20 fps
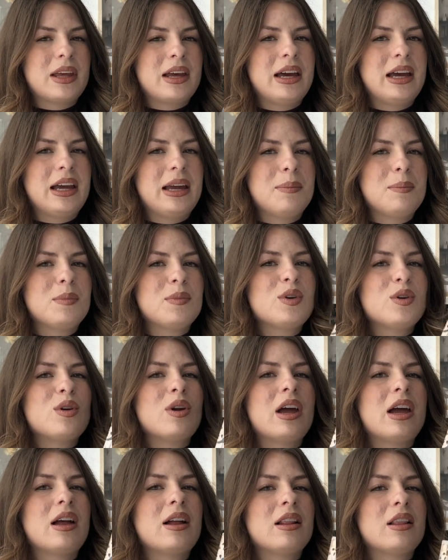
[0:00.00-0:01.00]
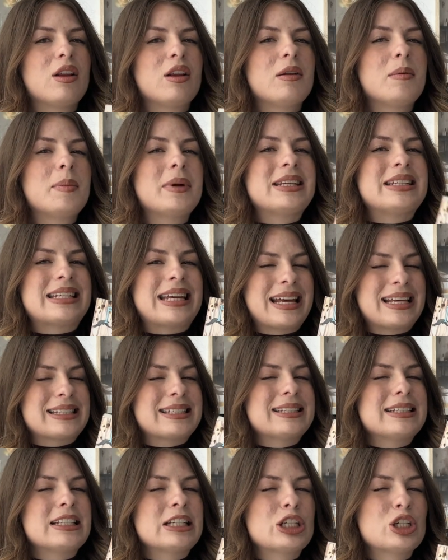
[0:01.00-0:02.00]
I'm a little bit
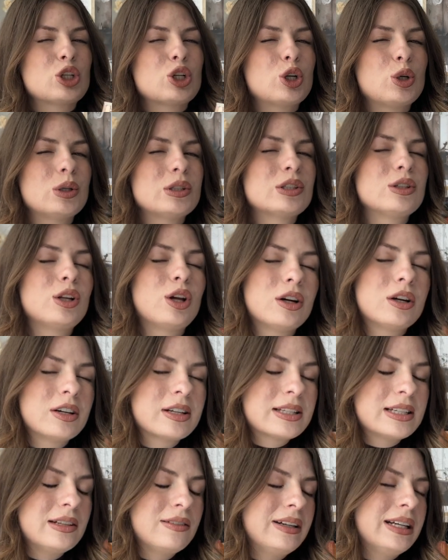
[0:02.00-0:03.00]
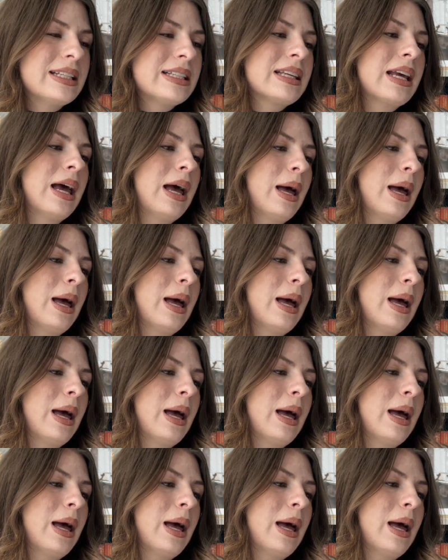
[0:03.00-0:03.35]
hesitant to go into longer series,